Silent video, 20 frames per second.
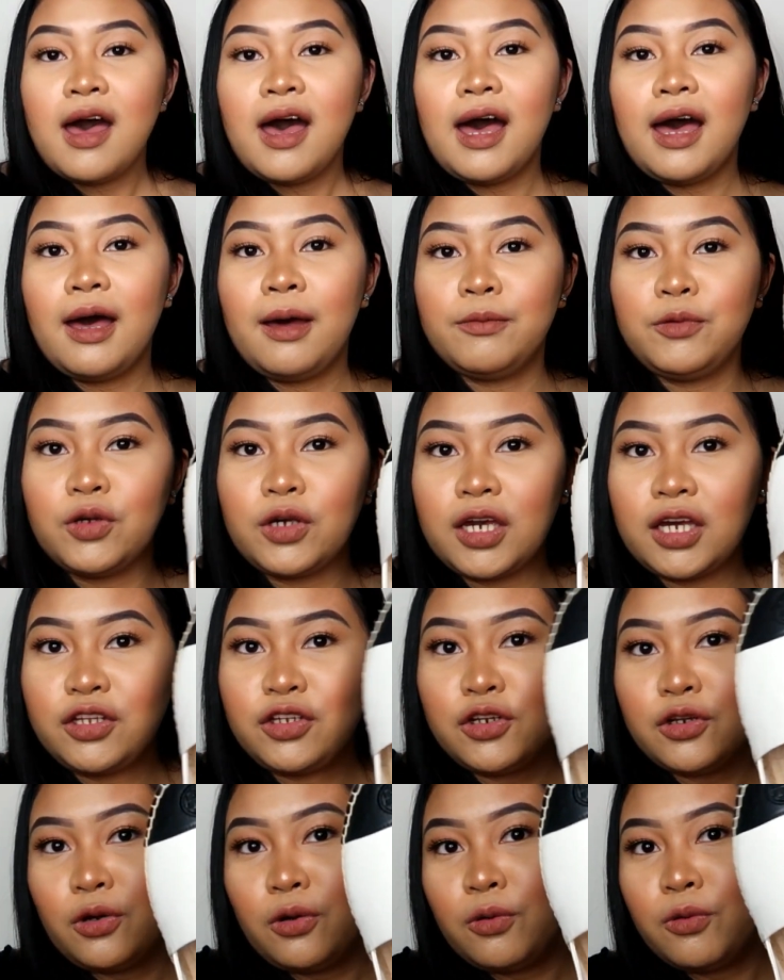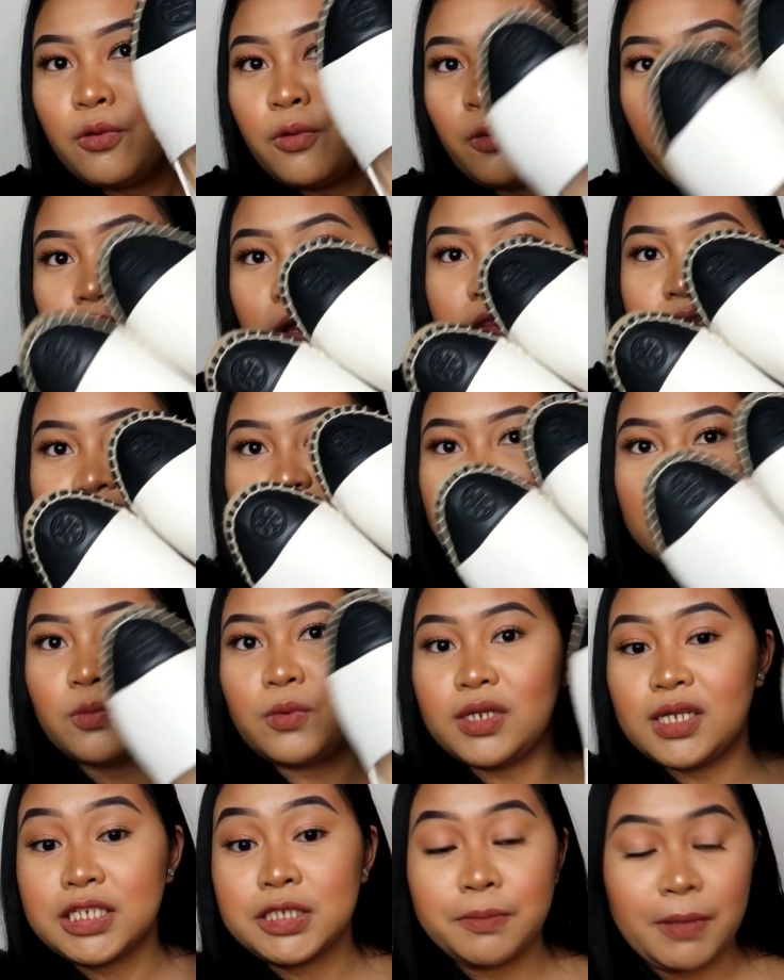You can, you know, wear this
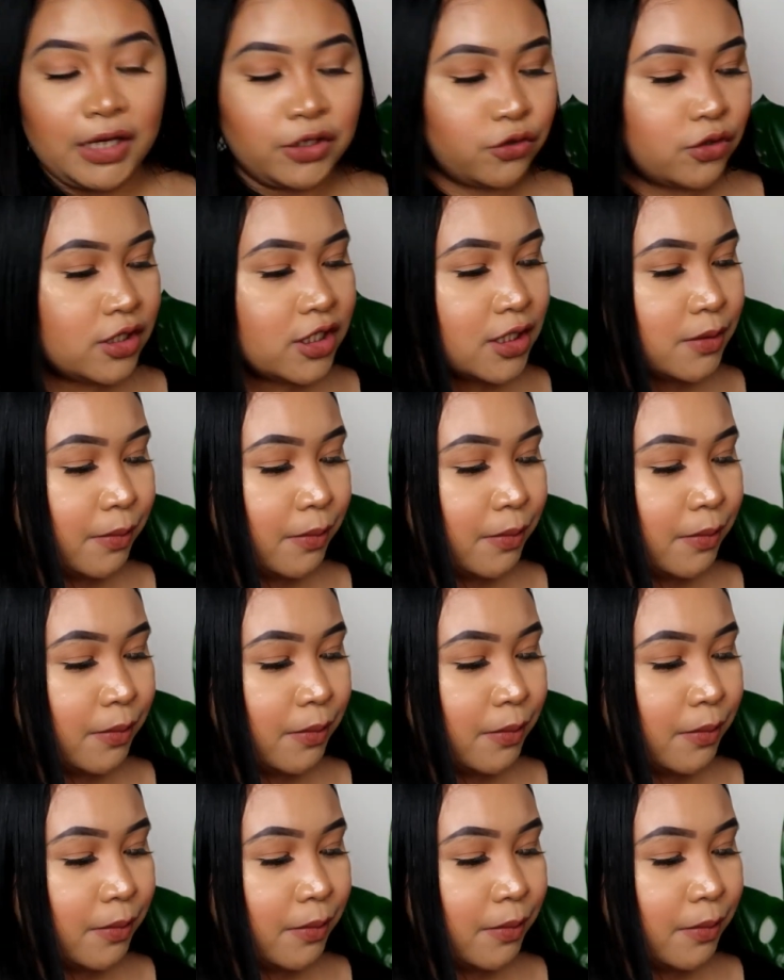with the espadrilles.